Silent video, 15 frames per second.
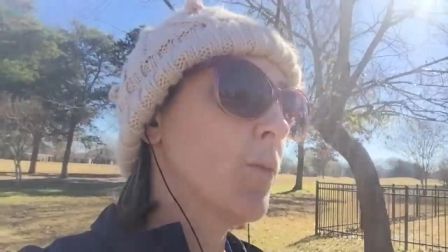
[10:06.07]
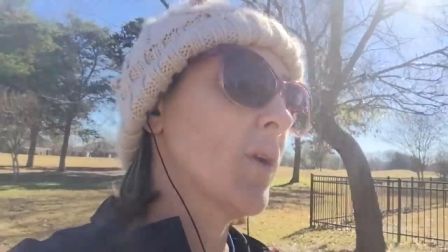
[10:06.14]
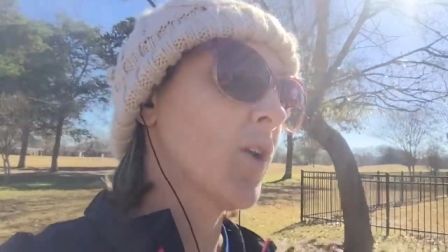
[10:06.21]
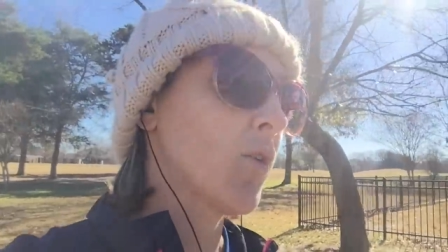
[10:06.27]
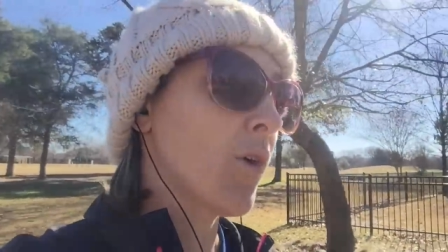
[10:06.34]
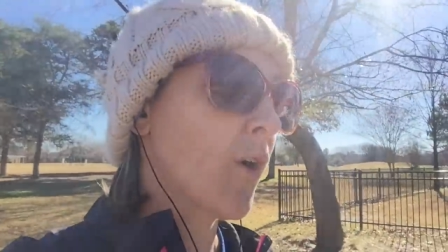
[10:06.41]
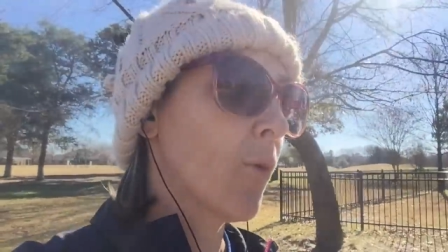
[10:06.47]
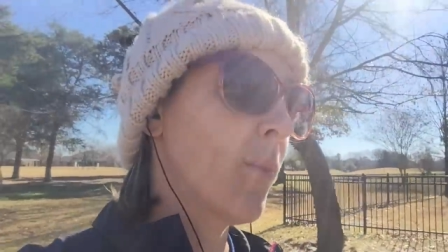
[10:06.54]
you want
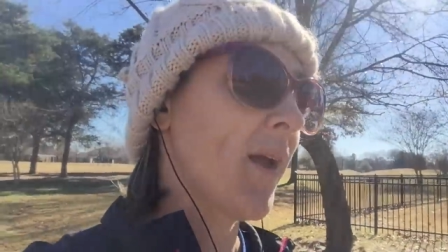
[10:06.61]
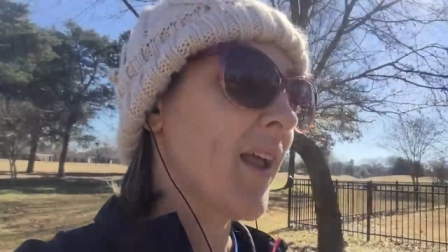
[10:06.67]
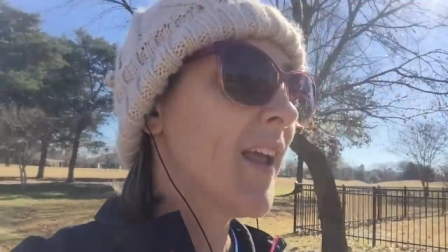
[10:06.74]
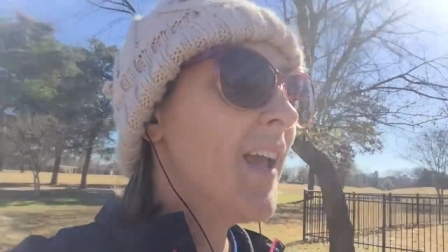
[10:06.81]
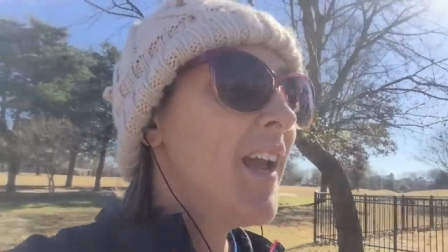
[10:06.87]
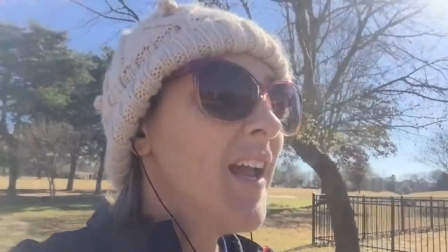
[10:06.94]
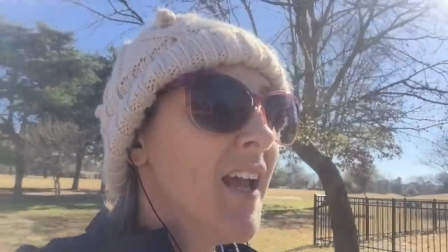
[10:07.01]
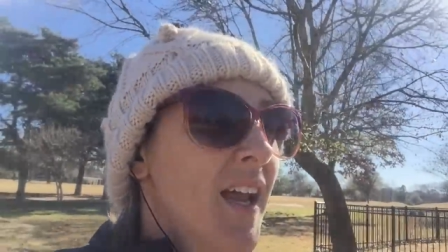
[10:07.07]
to grow. But
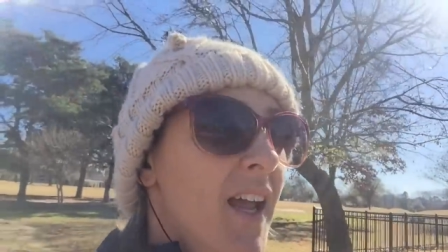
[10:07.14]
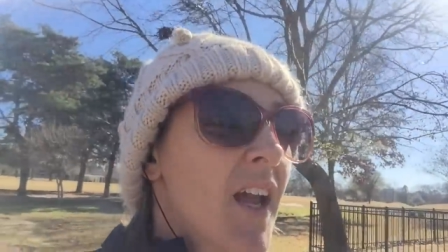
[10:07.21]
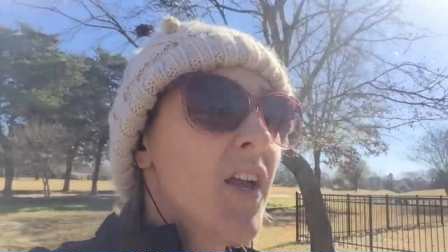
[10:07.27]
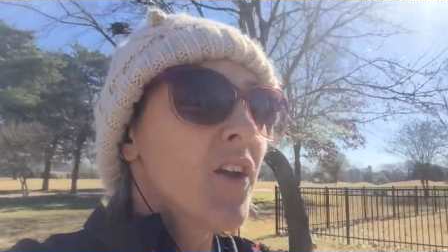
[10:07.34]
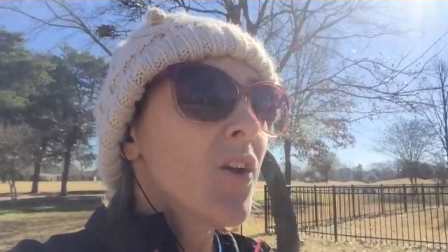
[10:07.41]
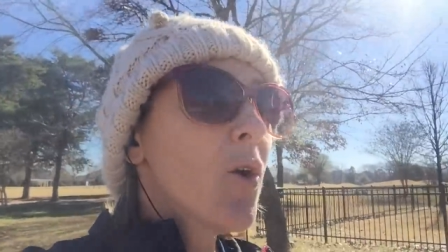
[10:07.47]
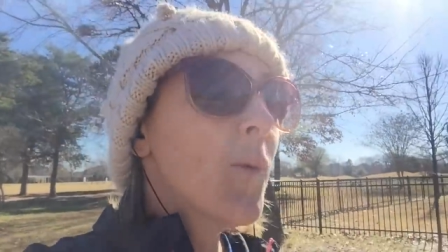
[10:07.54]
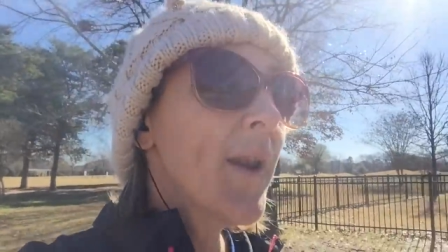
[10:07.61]

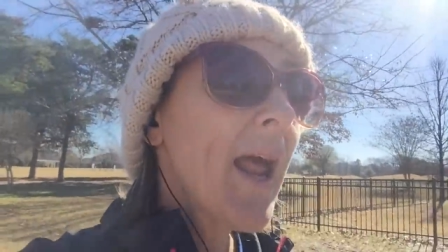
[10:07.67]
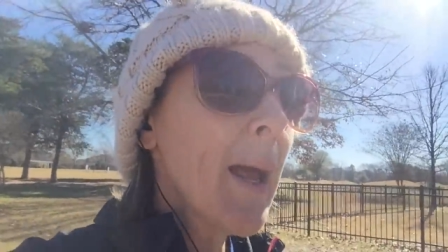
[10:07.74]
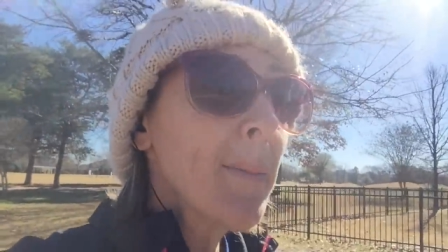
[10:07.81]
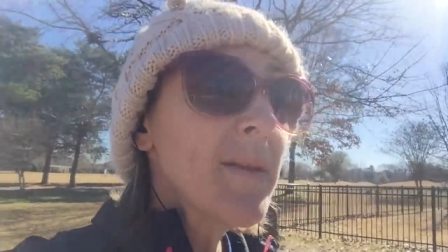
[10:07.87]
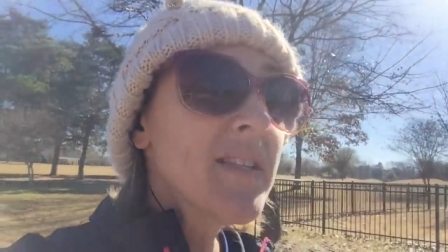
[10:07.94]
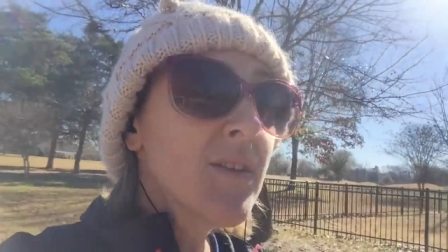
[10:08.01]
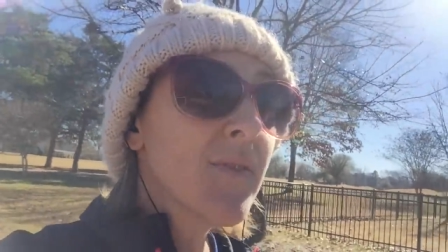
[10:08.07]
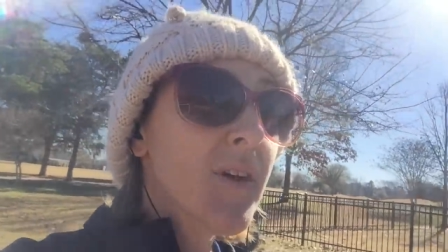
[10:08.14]
you know, what
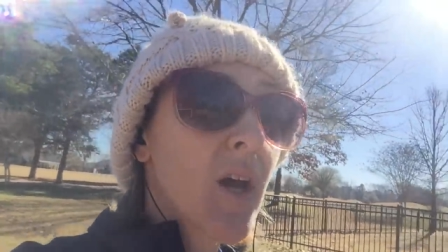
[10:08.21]
happens if